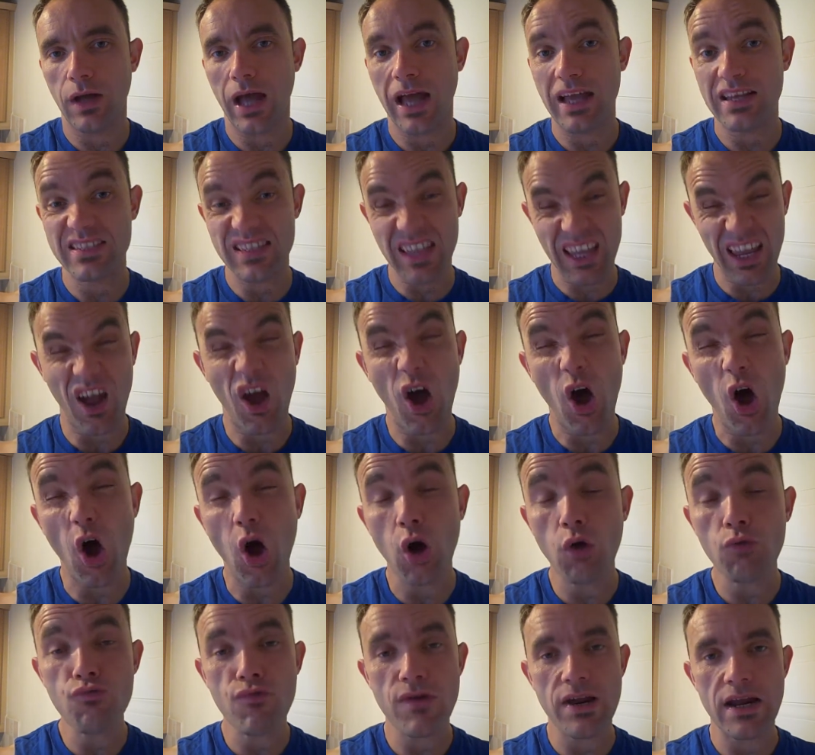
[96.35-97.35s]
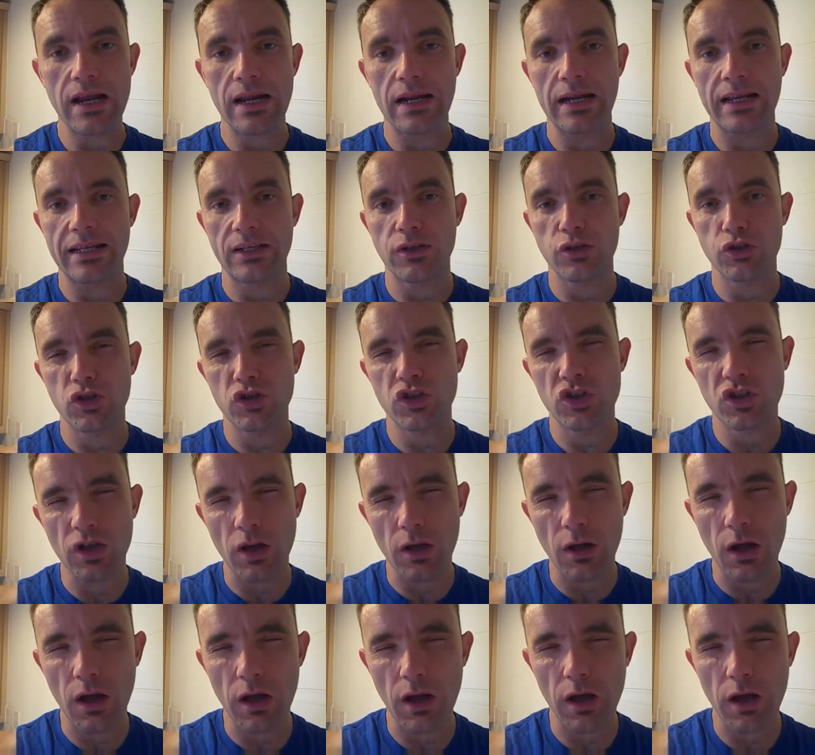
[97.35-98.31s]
as they are really and just uh,